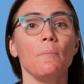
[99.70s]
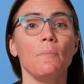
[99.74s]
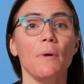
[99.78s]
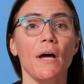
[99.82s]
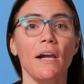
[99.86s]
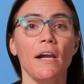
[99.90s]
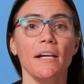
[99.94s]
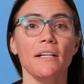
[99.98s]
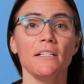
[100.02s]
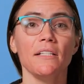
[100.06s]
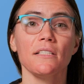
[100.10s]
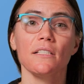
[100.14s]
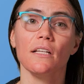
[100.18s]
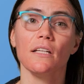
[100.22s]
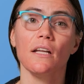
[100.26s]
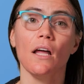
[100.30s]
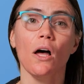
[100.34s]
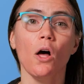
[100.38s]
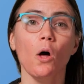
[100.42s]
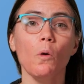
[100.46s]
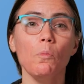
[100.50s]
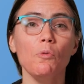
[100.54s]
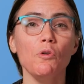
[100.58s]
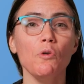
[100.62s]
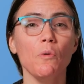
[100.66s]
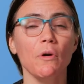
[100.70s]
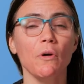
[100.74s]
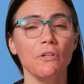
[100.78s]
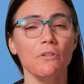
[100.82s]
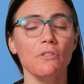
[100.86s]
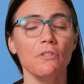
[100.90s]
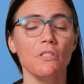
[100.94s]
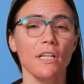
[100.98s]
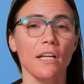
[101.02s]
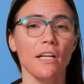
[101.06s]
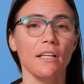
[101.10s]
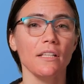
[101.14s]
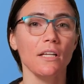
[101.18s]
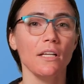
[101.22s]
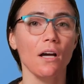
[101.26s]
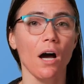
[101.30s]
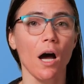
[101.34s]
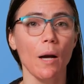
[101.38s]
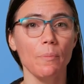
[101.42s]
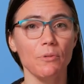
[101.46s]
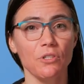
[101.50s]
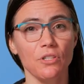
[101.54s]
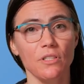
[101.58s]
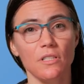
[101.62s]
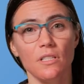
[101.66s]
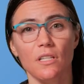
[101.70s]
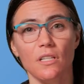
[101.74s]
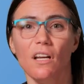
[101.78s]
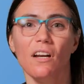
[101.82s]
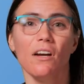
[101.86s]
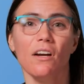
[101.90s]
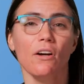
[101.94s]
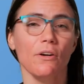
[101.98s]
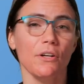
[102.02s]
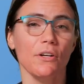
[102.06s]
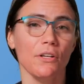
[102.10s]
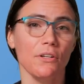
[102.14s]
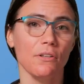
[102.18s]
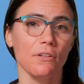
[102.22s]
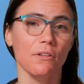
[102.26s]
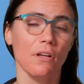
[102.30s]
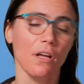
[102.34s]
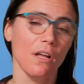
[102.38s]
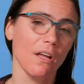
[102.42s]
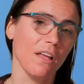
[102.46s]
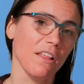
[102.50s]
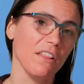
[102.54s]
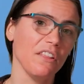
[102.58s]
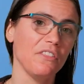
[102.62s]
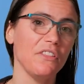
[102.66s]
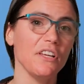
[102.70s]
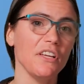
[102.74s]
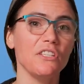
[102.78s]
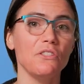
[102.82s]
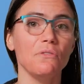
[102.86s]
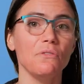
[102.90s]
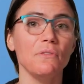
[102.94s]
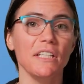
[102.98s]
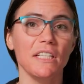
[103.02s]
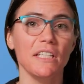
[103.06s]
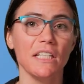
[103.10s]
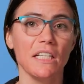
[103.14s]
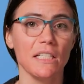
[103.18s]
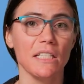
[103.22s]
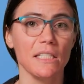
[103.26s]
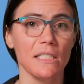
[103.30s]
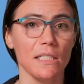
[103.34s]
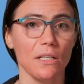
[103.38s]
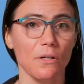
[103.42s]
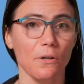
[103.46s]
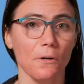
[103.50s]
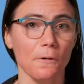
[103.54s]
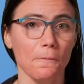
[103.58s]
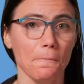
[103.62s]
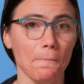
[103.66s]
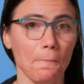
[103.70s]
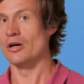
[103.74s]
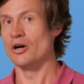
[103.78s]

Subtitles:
embeddings can help you understand the options here and the things you need to consider.